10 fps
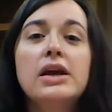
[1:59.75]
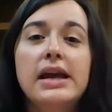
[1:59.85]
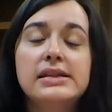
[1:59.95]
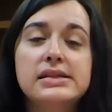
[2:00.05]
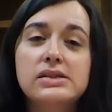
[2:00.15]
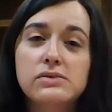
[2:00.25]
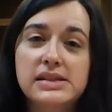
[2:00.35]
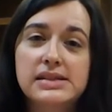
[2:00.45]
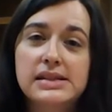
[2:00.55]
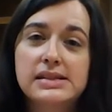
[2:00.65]
insulin
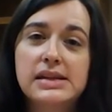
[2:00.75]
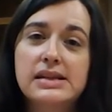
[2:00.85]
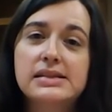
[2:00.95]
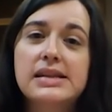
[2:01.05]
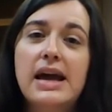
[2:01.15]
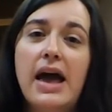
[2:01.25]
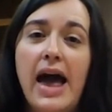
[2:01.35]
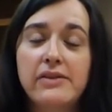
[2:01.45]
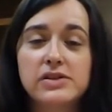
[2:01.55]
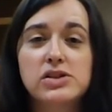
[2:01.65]
resistance
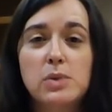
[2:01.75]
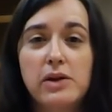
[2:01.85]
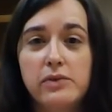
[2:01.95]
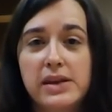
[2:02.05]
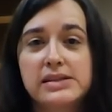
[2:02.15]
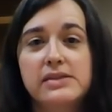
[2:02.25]
after 12 weeks of